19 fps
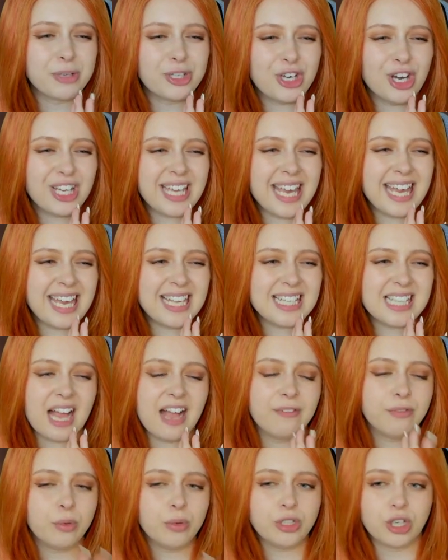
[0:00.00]
cookies.
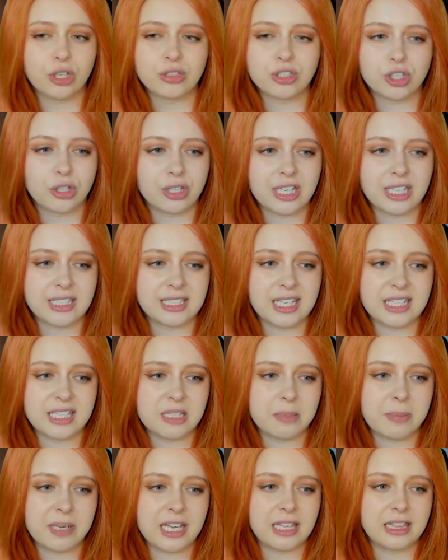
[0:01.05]
Everyone knows cookies need
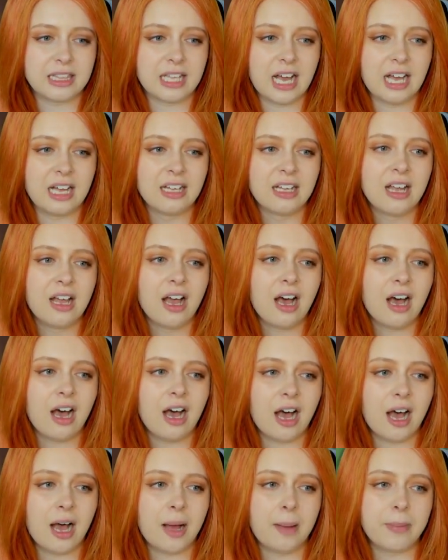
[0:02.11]
to be in there.
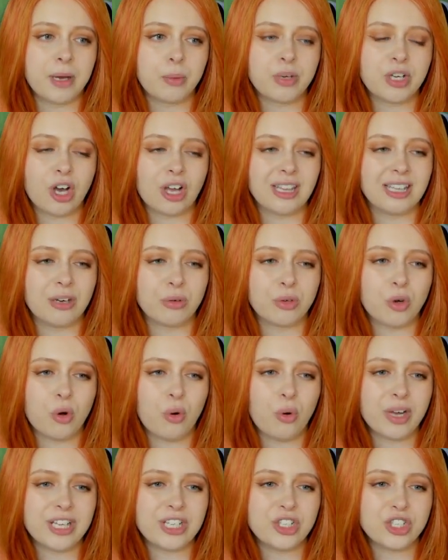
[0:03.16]
We got a little
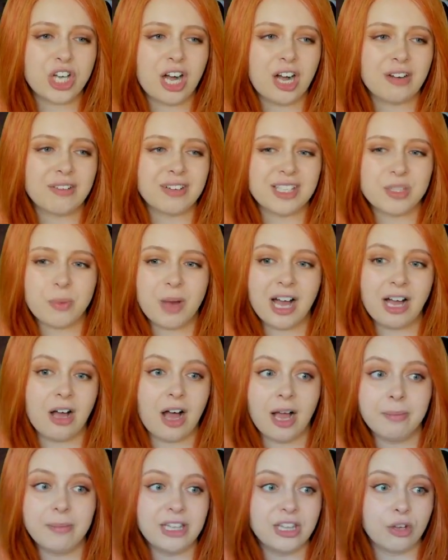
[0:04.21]
coin jar as well.
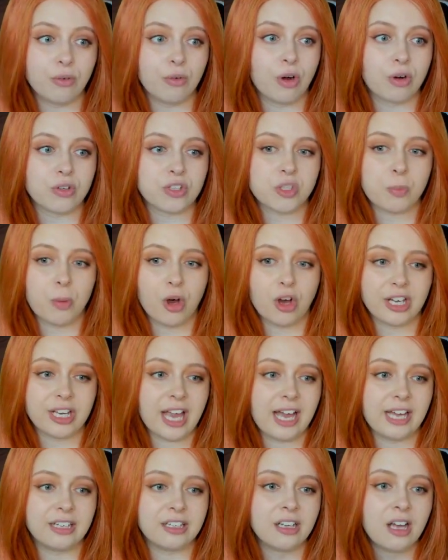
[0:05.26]
I'm in the wrong spot
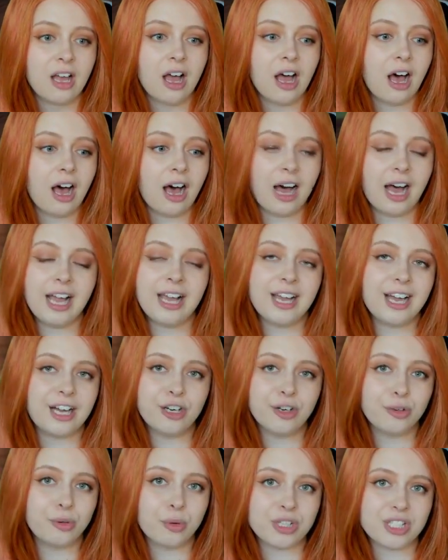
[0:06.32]
again. I
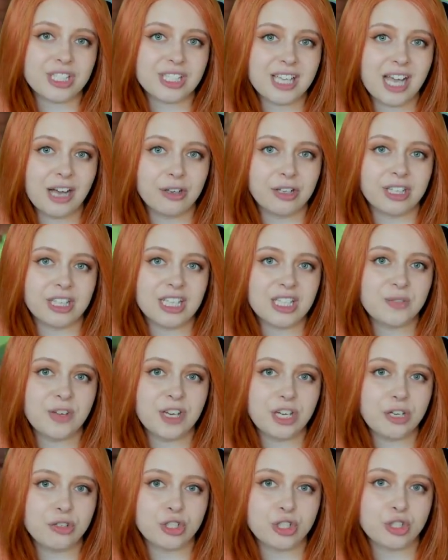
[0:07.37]
don't know what to tell you. This
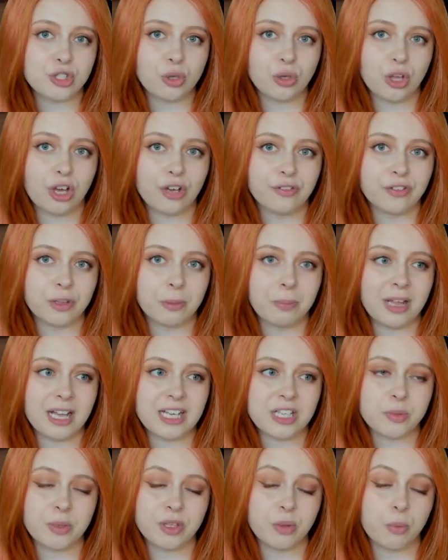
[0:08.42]
video is just all over the
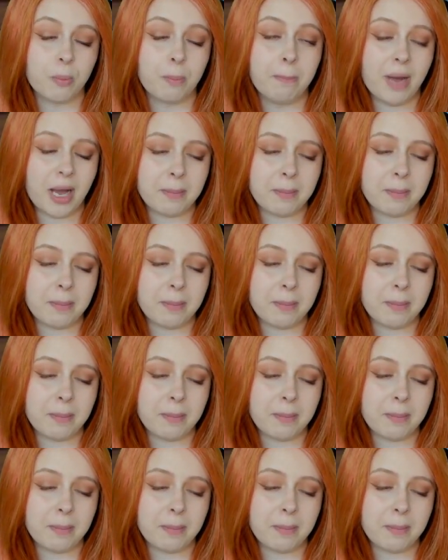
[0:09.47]
place with my